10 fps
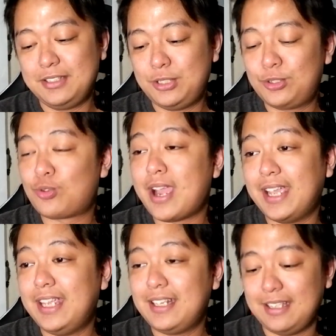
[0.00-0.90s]
to
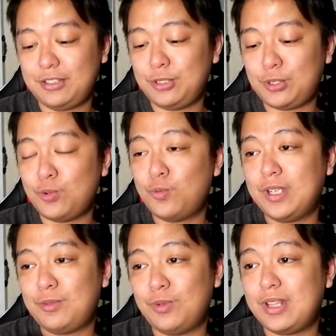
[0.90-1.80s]
try it and to do
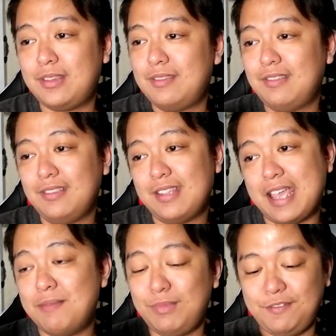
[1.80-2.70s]
it with
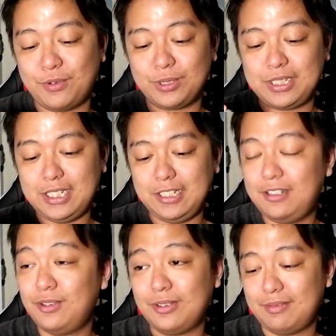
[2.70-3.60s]

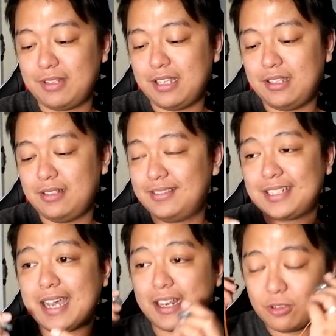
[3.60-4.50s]
MB14 and
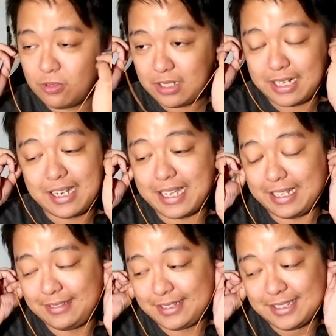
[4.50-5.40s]
Saro,
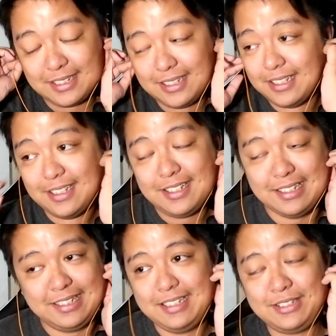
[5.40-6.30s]
guys,
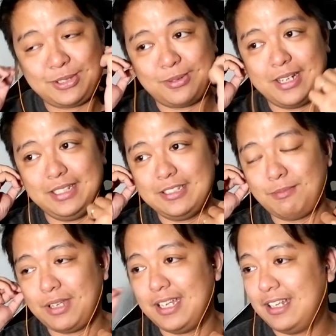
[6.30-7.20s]
it's crazy,
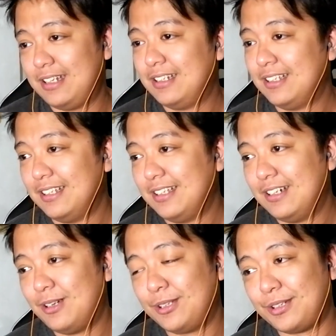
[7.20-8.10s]
man.
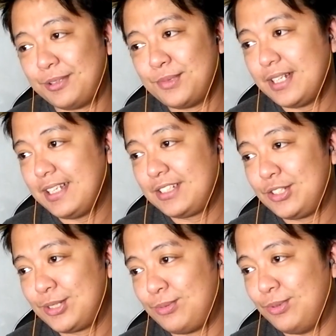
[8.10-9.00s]
Hold on, let's
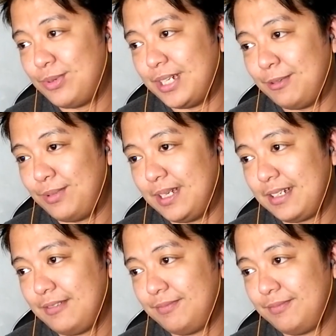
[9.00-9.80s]
just rewind a bit.